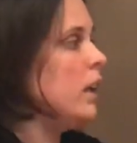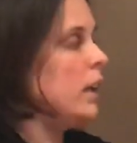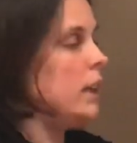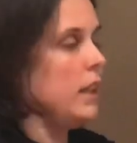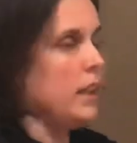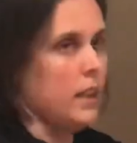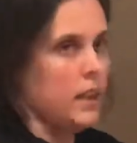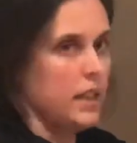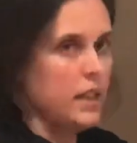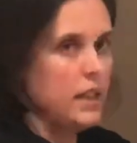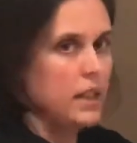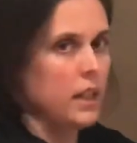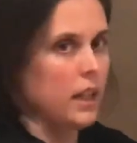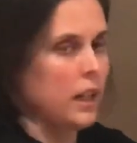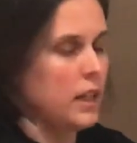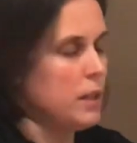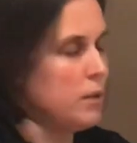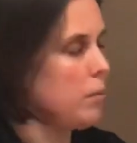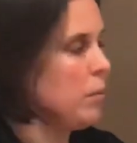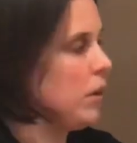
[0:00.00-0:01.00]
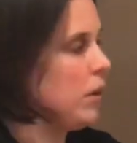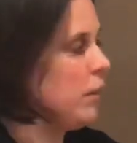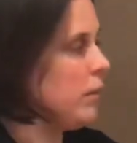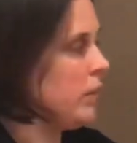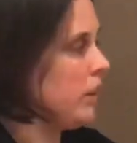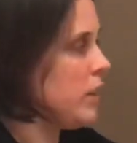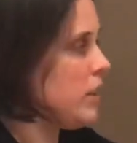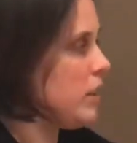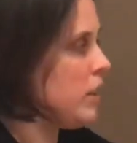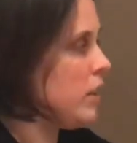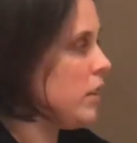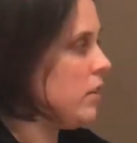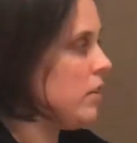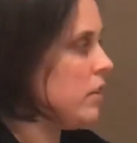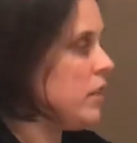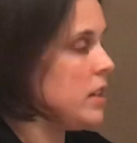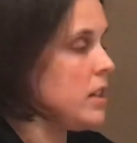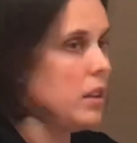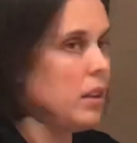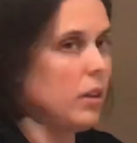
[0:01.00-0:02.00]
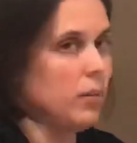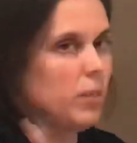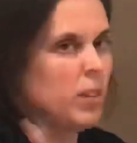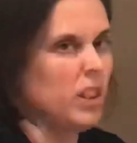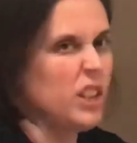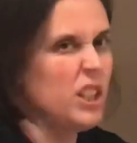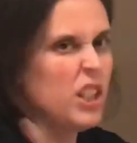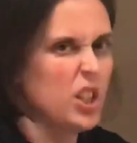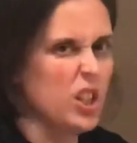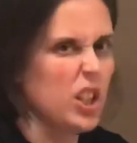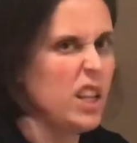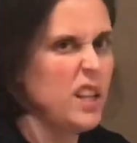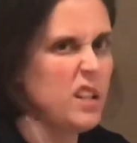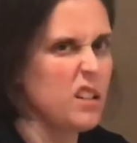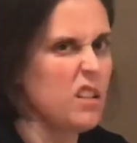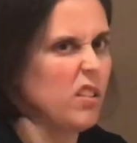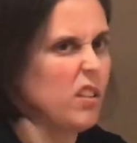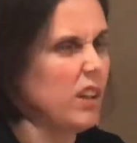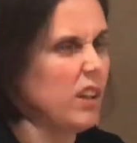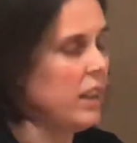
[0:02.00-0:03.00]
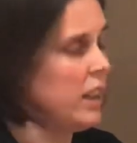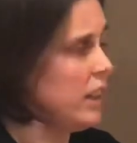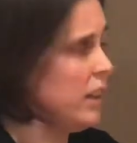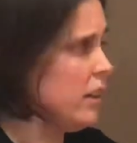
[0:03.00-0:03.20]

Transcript: in this case what I'm going to do is I'm going to cheat slightly.